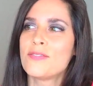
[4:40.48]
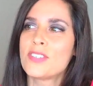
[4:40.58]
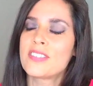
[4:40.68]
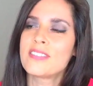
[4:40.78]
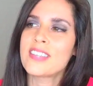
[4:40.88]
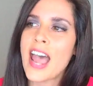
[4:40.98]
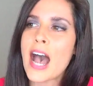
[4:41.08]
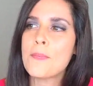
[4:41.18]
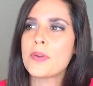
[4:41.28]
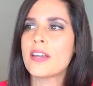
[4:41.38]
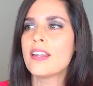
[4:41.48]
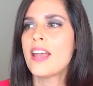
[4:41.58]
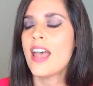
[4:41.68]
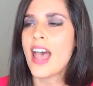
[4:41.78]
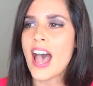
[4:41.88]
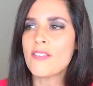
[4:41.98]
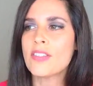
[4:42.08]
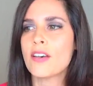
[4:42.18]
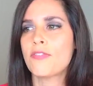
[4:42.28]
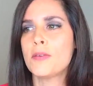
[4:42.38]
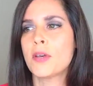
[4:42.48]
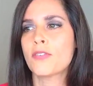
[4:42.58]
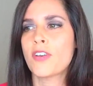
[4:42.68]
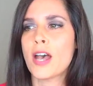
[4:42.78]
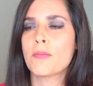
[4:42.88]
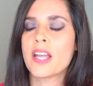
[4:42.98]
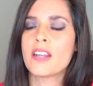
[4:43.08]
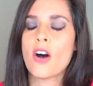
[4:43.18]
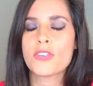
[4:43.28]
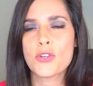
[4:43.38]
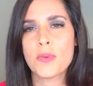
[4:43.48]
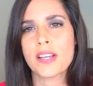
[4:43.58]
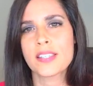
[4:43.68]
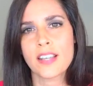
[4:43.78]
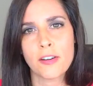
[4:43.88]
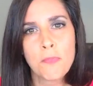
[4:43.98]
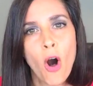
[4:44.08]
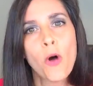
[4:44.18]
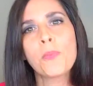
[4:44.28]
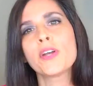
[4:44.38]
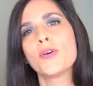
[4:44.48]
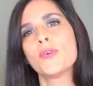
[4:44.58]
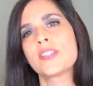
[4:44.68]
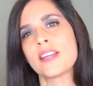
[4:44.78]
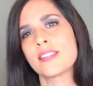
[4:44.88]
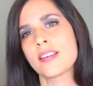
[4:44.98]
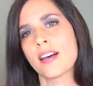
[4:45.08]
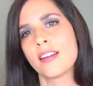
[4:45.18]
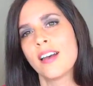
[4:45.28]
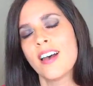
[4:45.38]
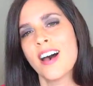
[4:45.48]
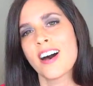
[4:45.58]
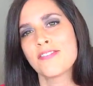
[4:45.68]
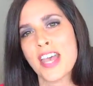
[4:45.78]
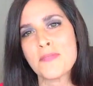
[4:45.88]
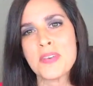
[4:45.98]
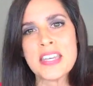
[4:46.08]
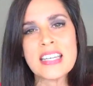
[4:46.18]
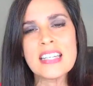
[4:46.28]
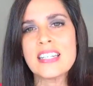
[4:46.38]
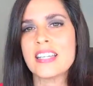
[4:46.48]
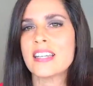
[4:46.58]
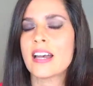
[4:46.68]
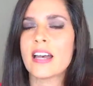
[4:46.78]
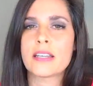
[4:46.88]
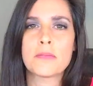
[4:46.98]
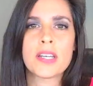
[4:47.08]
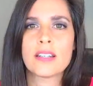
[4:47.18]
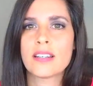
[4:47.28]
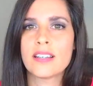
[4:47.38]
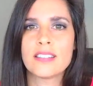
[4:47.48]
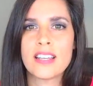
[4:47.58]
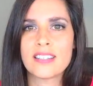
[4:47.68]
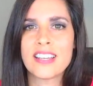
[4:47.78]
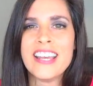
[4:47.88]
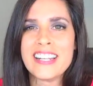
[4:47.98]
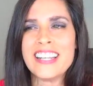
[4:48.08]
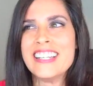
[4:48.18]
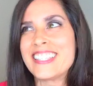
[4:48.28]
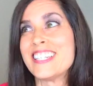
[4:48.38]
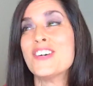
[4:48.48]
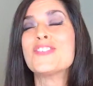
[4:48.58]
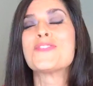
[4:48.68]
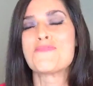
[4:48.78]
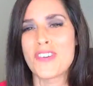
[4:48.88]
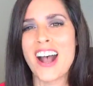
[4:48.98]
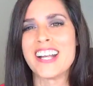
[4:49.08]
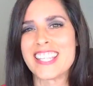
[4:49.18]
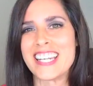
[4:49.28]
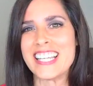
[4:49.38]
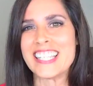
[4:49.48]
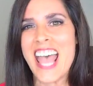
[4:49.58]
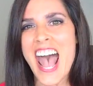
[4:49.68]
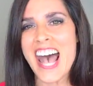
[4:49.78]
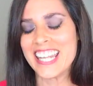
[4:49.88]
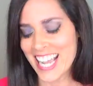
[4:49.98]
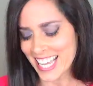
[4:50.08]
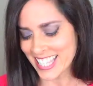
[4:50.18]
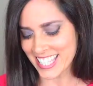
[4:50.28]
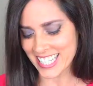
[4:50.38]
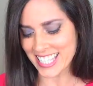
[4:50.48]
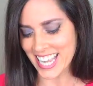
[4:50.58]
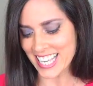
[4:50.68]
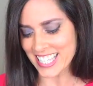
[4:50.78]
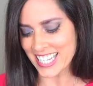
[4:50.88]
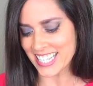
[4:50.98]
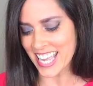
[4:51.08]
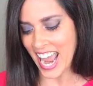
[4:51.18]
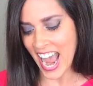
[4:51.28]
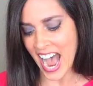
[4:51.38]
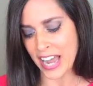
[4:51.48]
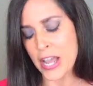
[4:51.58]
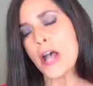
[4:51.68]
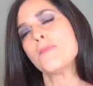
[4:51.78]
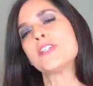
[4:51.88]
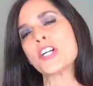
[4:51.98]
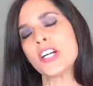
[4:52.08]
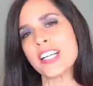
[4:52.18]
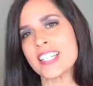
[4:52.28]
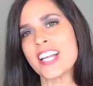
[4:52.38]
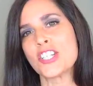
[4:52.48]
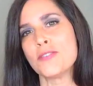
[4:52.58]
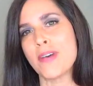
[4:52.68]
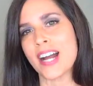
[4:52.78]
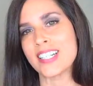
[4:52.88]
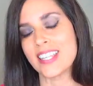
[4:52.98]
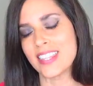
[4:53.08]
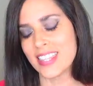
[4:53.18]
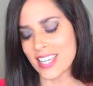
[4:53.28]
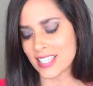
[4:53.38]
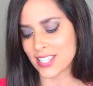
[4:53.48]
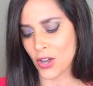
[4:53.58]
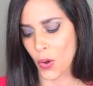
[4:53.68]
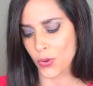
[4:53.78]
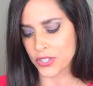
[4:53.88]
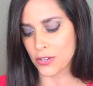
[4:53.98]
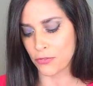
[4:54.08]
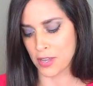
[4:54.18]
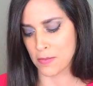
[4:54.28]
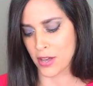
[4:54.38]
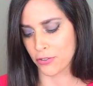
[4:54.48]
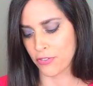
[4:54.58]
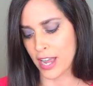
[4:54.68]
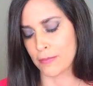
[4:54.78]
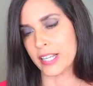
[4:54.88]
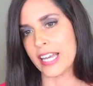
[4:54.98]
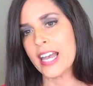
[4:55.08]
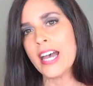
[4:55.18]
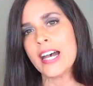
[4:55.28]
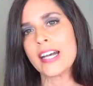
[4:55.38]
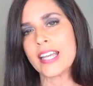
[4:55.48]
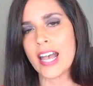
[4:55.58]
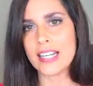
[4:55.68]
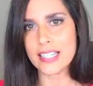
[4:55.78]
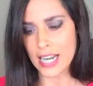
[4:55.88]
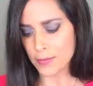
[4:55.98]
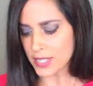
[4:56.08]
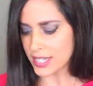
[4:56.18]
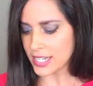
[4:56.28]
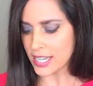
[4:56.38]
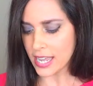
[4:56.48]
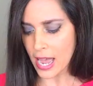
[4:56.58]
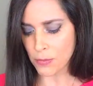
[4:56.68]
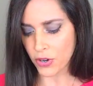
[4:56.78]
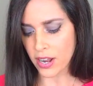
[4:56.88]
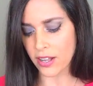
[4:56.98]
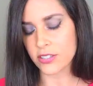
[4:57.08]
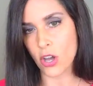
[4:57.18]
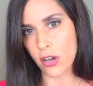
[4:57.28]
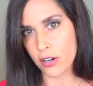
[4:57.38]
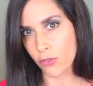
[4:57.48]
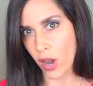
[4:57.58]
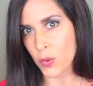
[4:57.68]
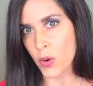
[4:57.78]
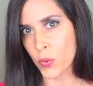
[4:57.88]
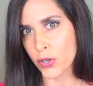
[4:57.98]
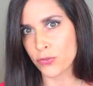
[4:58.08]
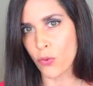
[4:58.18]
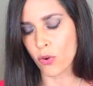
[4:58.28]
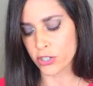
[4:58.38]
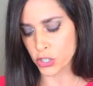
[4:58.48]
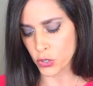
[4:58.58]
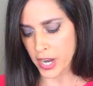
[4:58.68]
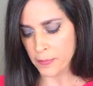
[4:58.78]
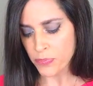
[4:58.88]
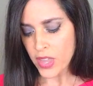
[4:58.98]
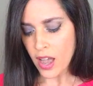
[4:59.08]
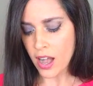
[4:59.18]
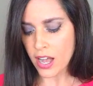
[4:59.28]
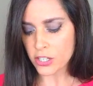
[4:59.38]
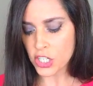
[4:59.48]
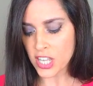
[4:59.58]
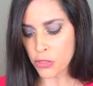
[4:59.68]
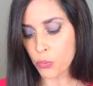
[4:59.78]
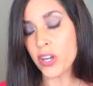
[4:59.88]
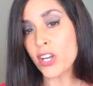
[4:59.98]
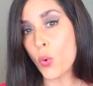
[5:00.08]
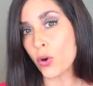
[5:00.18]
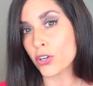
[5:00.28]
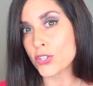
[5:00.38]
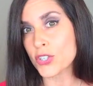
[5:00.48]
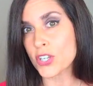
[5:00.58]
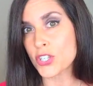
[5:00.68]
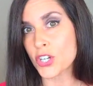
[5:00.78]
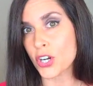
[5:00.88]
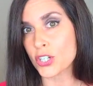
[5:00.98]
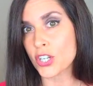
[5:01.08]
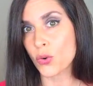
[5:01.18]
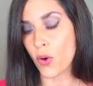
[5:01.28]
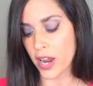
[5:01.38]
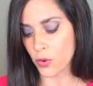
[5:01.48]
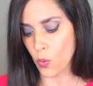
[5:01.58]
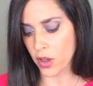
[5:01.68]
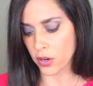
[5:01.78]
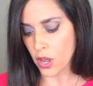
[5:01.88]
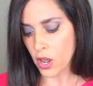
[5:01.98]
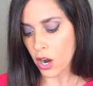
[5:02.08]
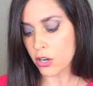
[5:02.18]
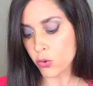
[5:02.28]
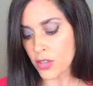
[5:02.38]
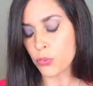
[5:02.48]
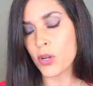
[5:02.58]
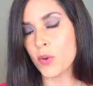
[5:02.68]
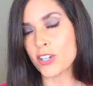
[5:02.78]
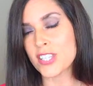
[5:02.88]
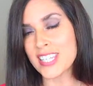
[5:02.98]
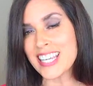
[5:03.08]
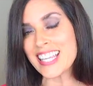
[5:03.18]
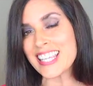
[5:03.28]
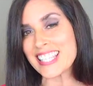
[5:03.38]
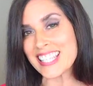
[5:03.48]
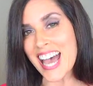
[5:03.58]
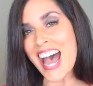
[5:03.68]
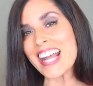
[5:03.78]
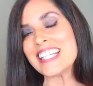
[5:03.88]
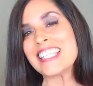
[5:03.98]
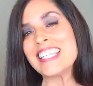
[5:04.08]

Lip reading: with Tappet having that female family and also being a son of Pulpit, who is a son of AP Indy, I mean, it's no surprise that he has had the success he's had. But turning attention back to this colt's female family, again, his dam is Seeking Gabrielle, daughter of Grade 1 winner Forestry. She's a three-quarter sister to grade 1 or grade 3 winner Seeking the Sky, and